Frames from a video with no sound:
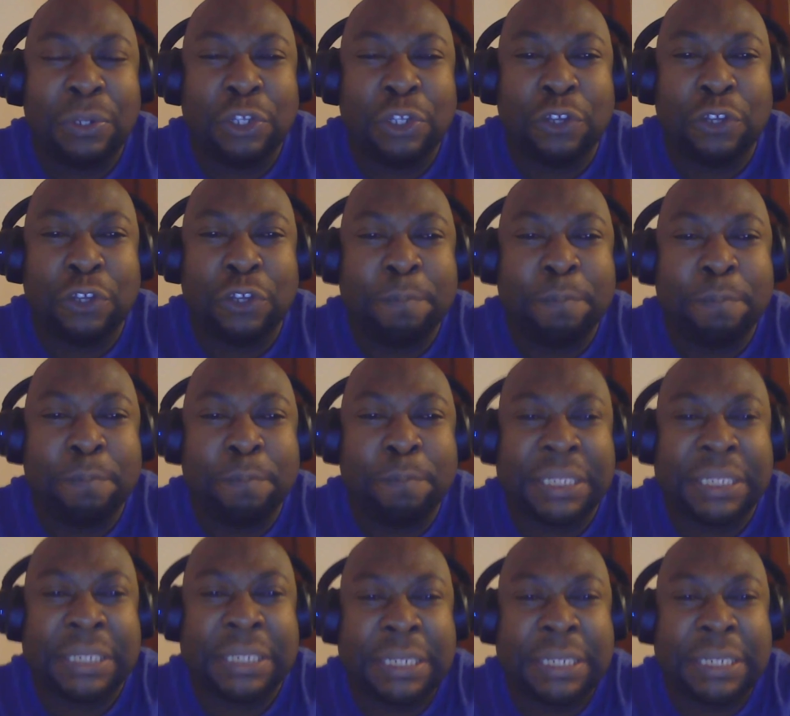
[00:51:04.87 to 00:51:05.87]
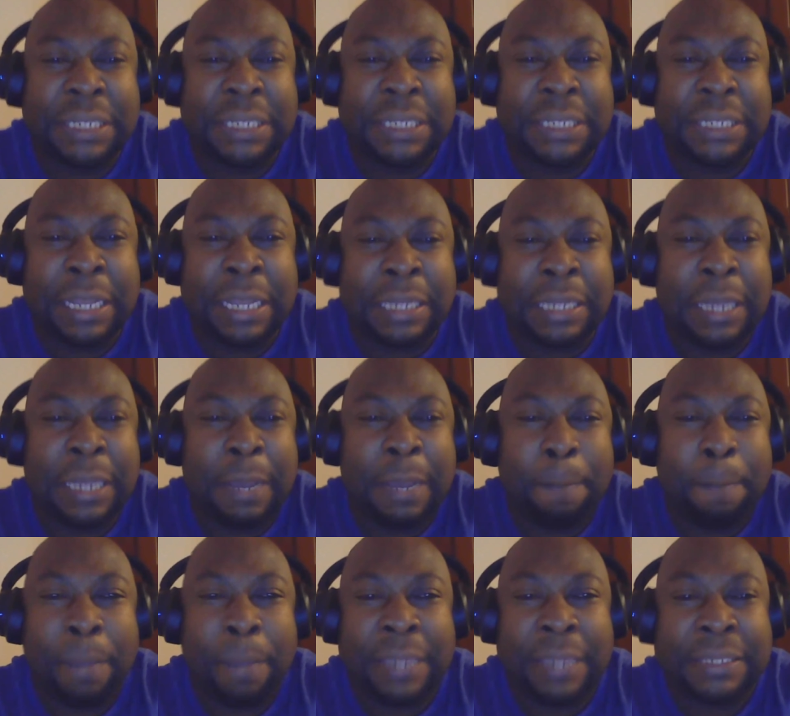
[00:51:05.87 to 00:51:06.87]
you meet the
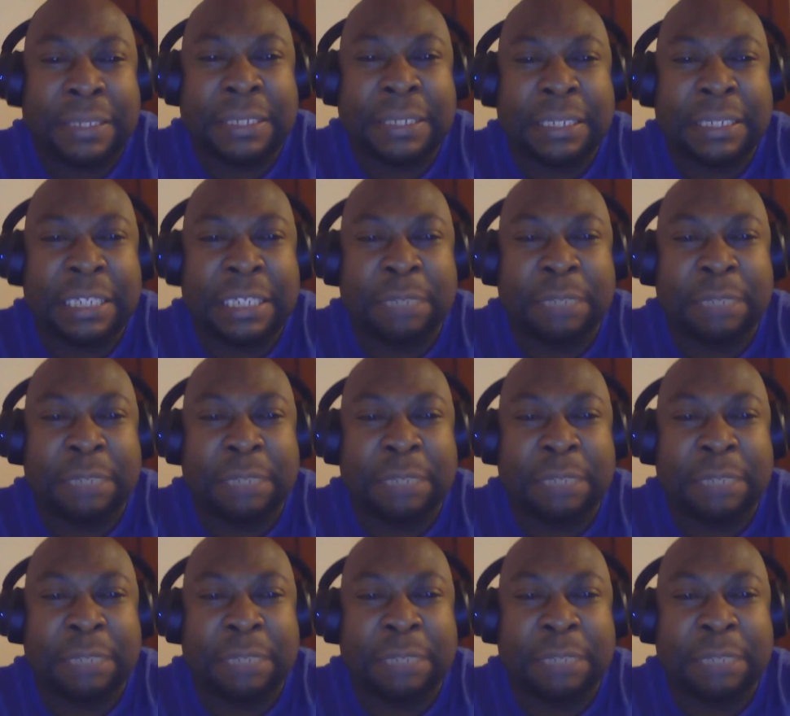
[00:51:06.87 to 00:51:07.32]
person's